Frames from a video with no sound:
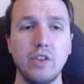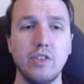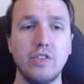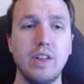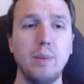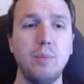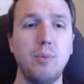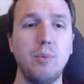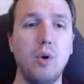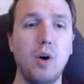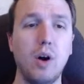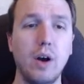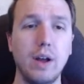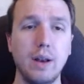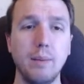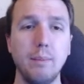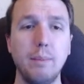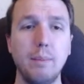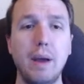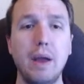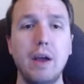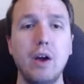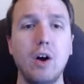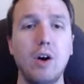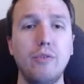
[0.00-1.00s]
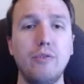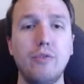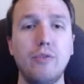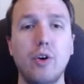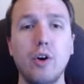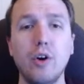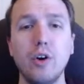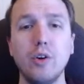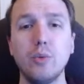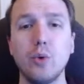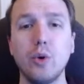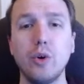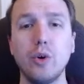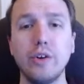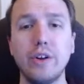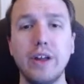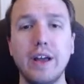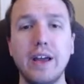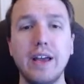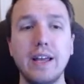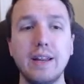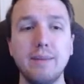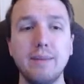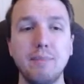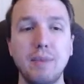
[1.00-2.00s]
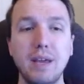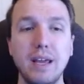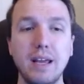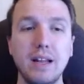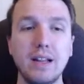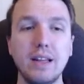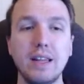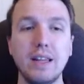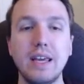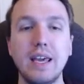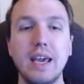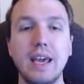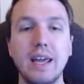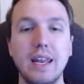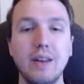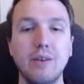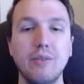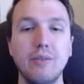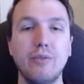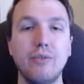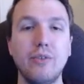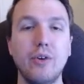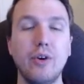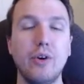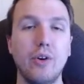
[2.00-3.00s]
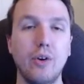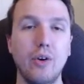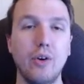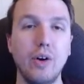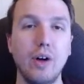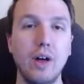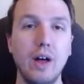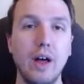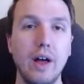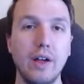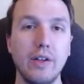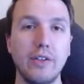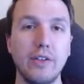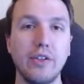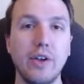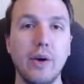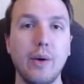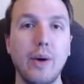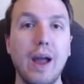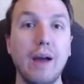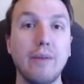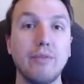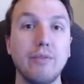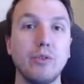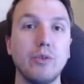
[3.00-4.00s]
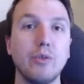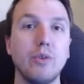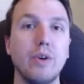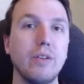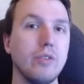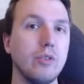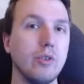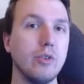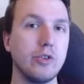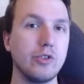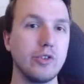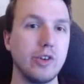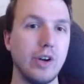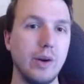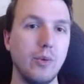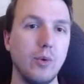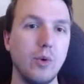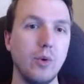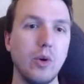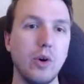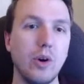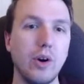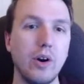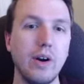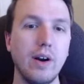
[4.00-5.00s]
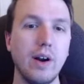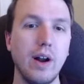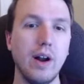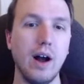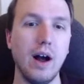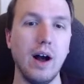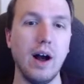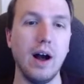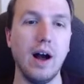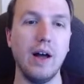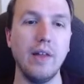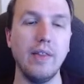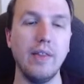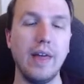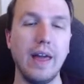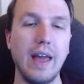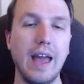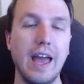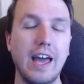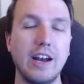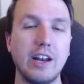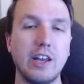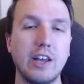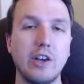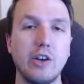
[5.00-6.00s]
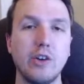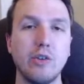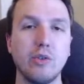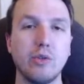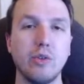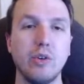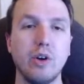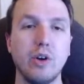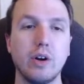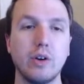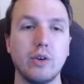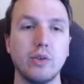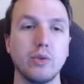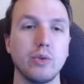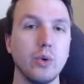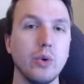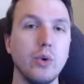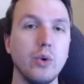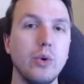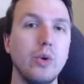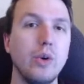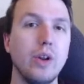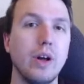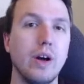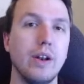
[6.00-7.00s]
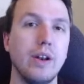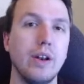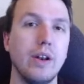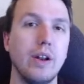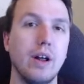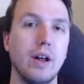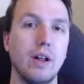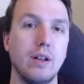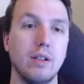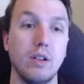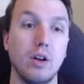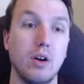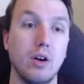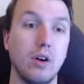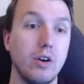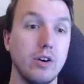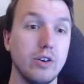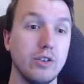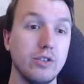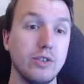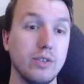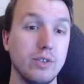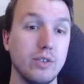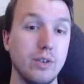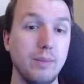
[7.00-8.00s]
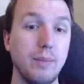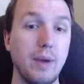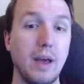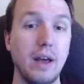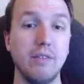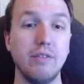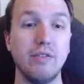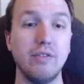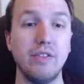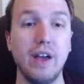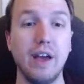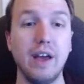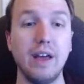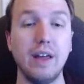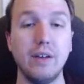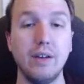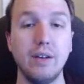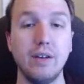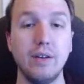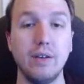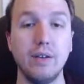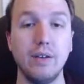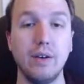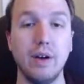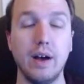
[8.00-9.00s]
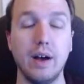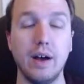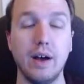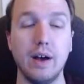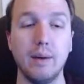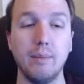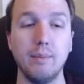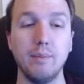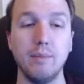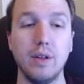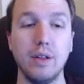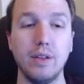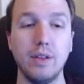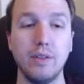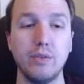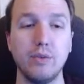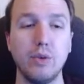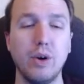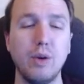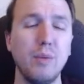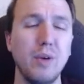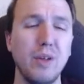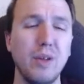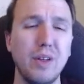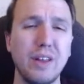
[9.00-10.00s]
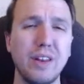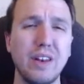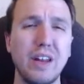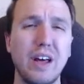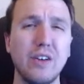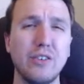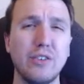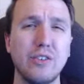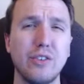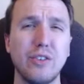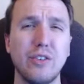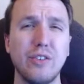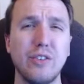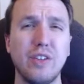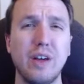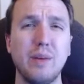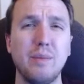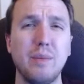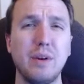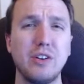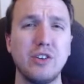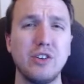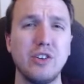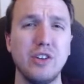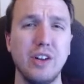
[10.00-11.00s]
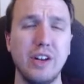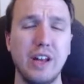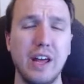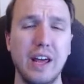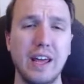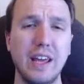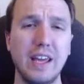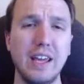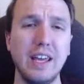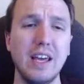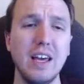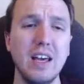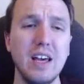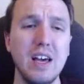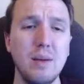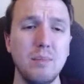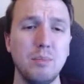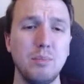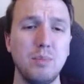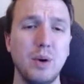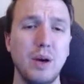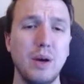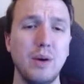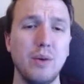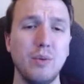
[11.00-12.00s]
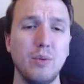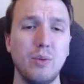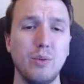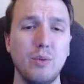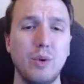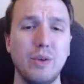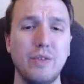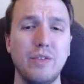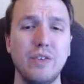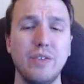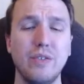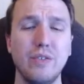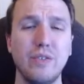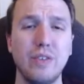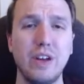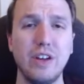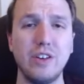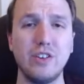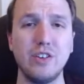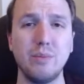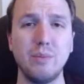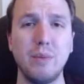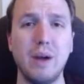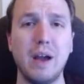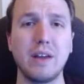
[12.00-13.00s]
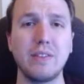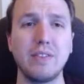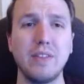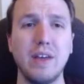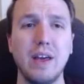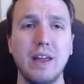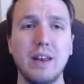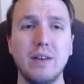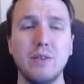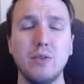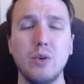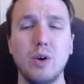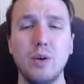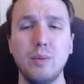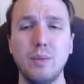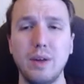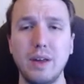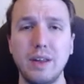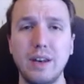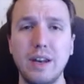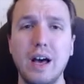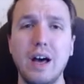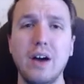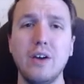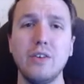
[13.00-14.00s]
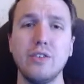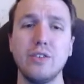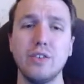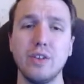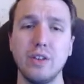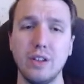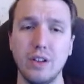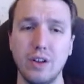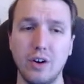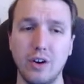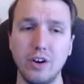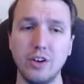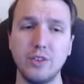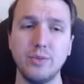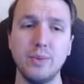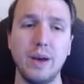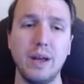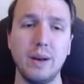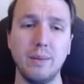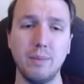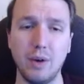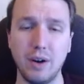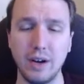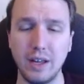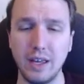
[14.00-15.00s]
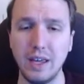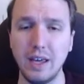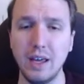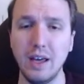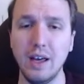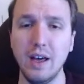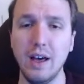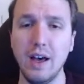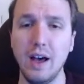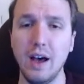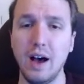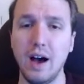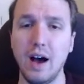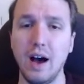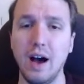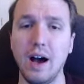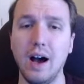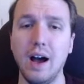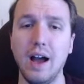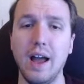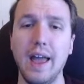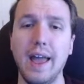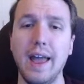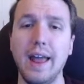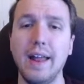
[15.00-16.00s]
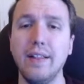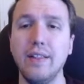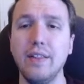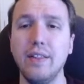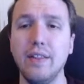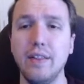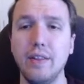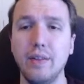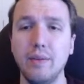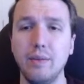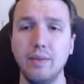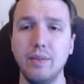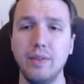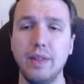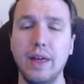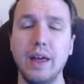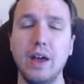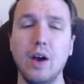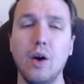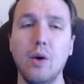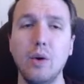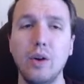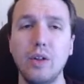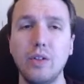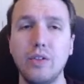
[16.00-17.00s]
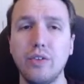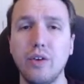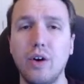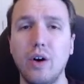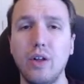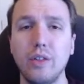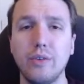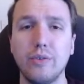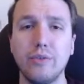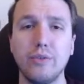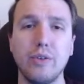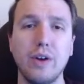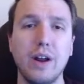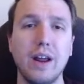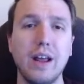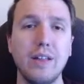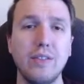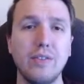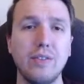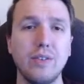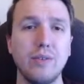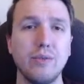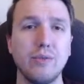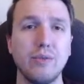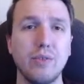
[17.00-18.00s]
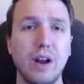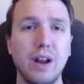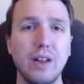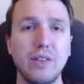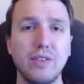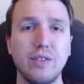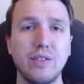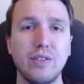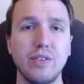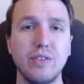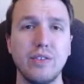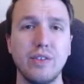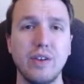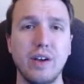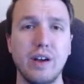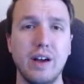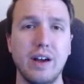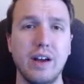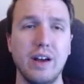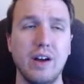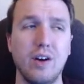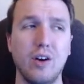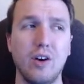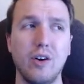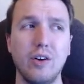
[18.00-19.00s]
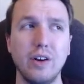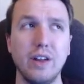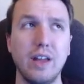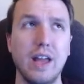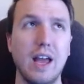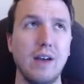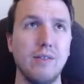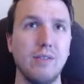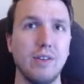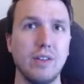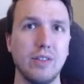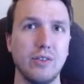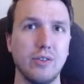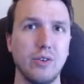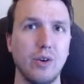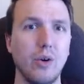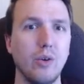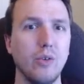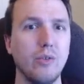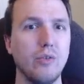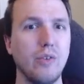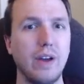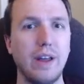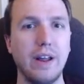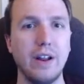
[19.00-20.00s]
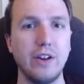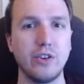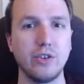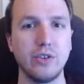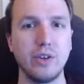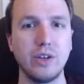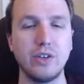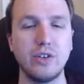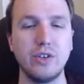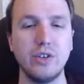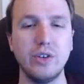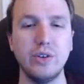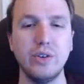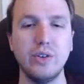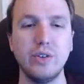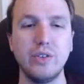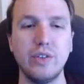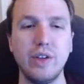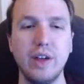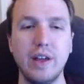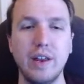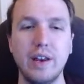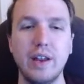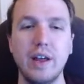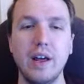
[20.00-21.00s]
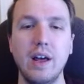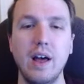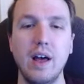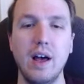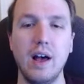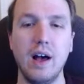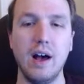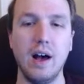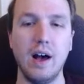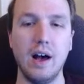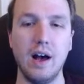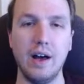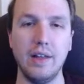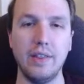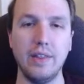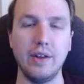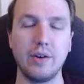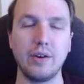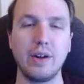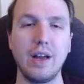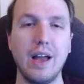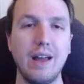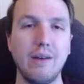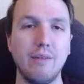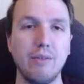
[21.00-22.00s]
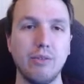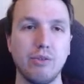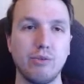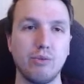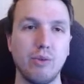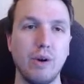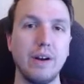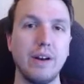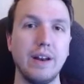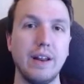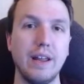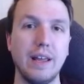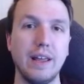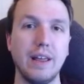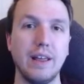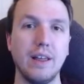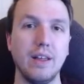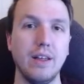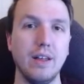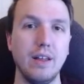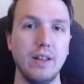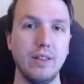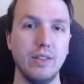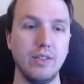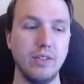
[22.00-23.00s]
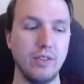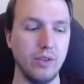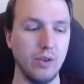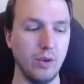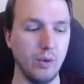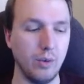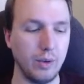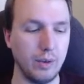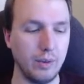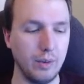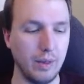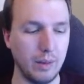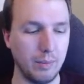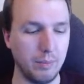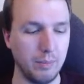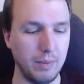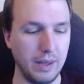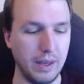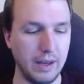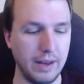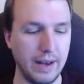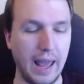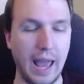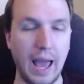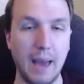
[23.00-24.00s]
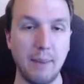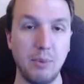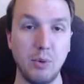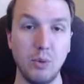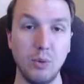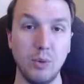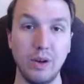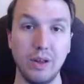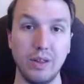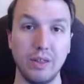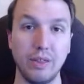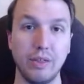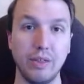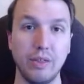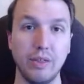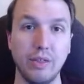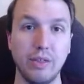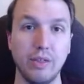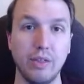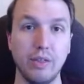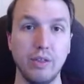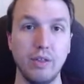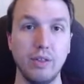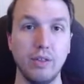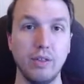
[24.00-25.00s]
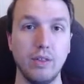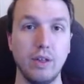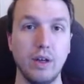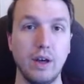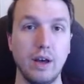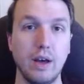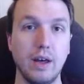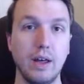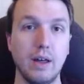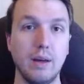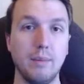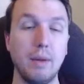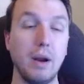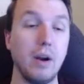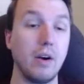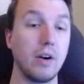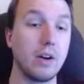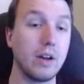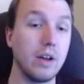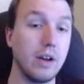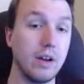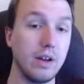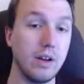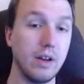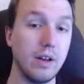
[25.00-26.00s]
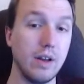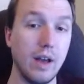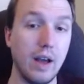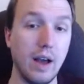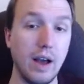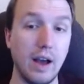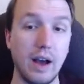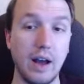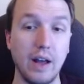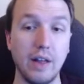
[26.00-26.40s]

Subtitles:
So step 1, pay off foreign war debt immediately and in full. So after the Revolutionary War, they had accrued a large amount of debt. $12 million doesn't sound much today, but with inflation back then, $12 million is a large amount of money. And they owed us all to France, and France is already having their own financial issues, and they're kind of threatening to be unhappy with America.